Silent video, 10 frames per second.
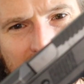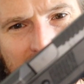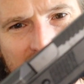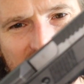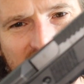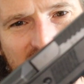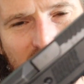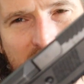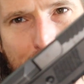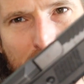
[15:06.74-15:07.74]
and
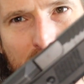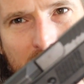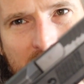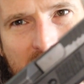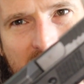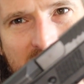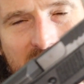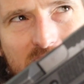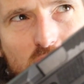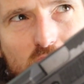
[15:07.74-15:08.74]
slip
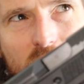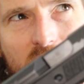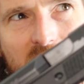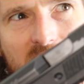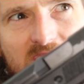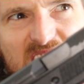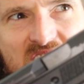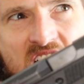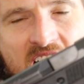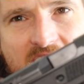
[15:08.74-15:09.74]
that there's really
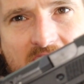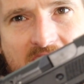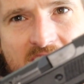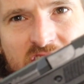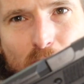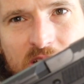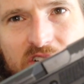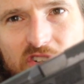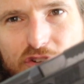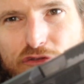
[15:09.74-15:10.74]
not as much
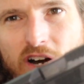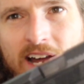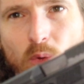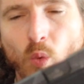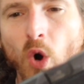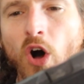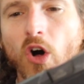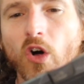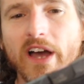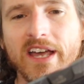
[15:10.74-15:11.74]
of a defined
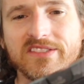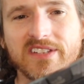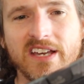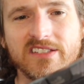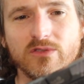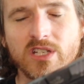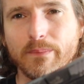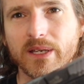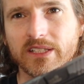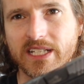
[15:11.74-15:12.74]
wall as you
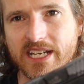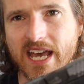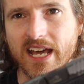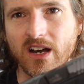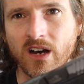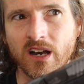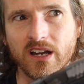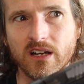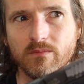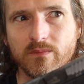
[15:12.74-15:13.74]
typically get on
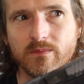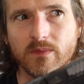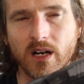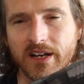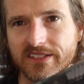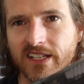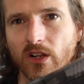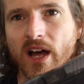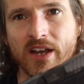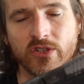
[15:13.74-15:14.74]
a
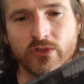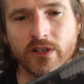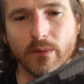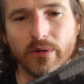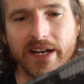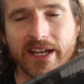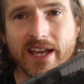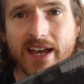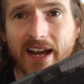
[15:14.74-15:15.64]
single action trigger brake.